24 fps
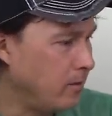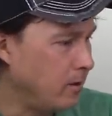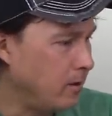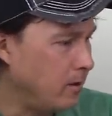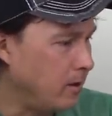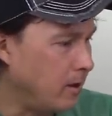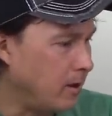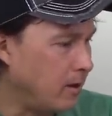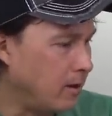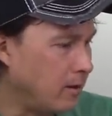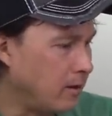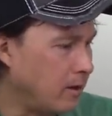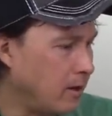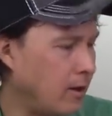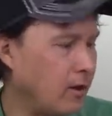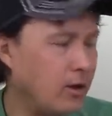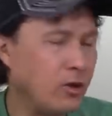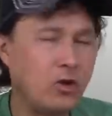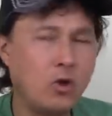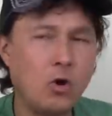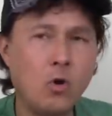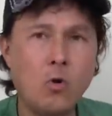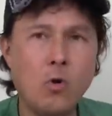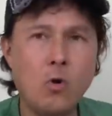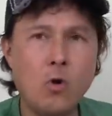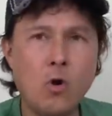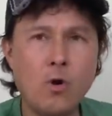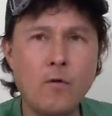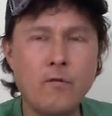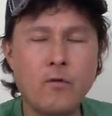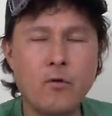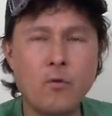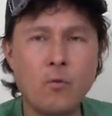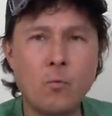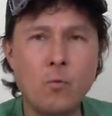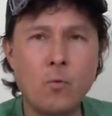and kind of go
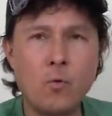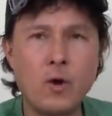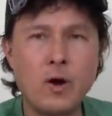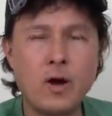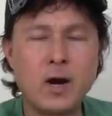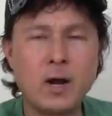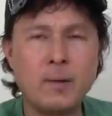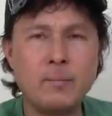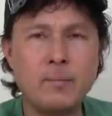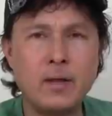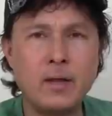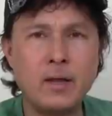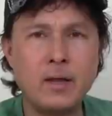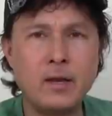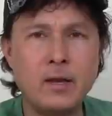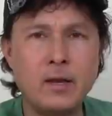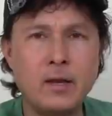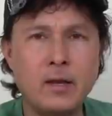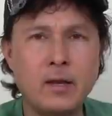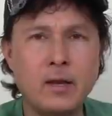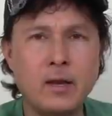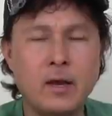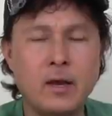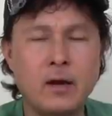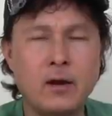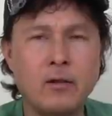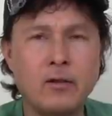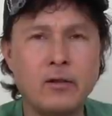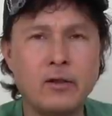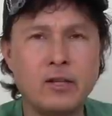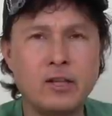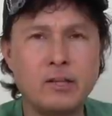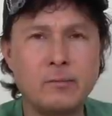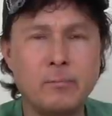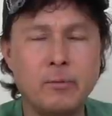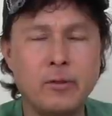over what I'm eating and I'll
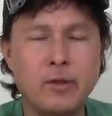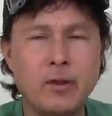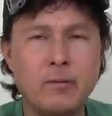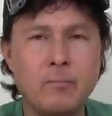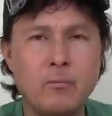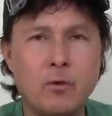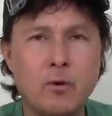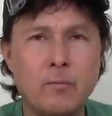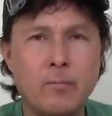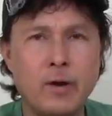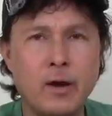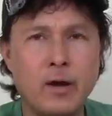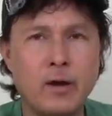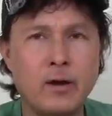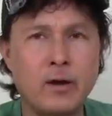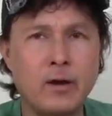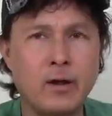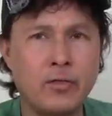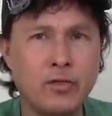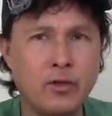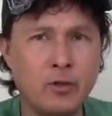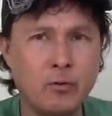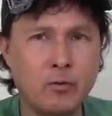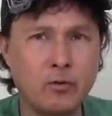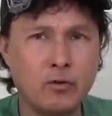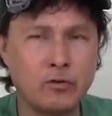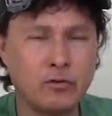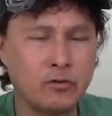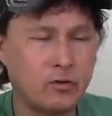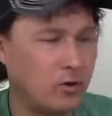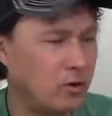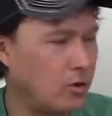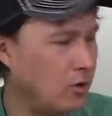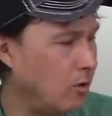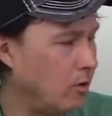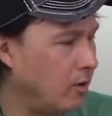explain more about it. I think we're just
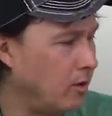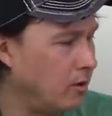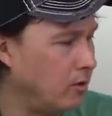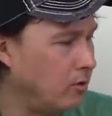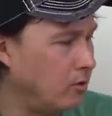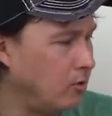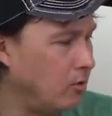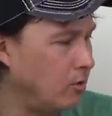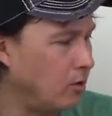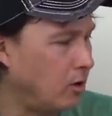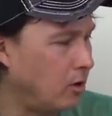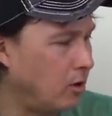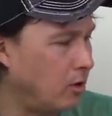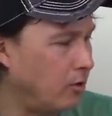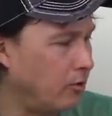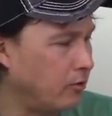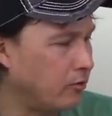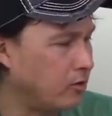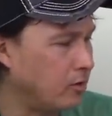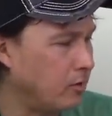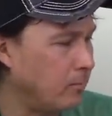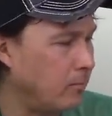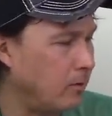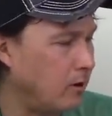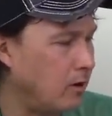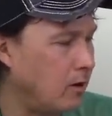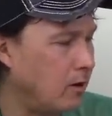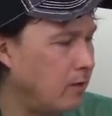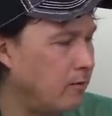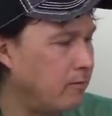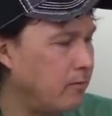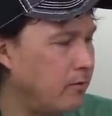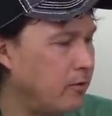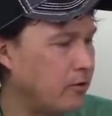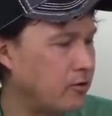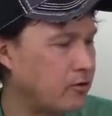going to go ahead and do a close-up
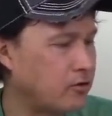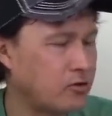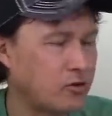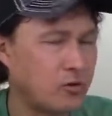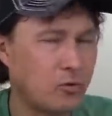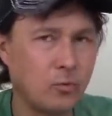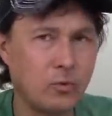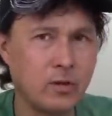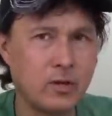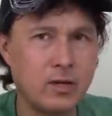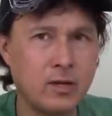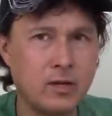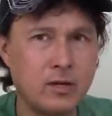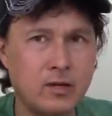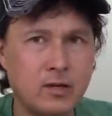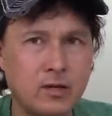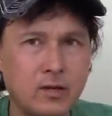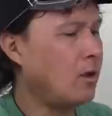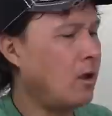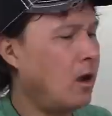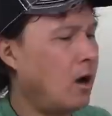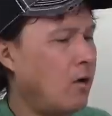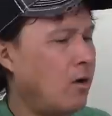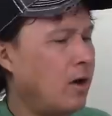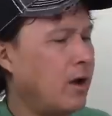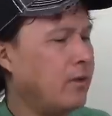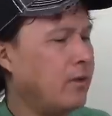of the screen. It's, all right,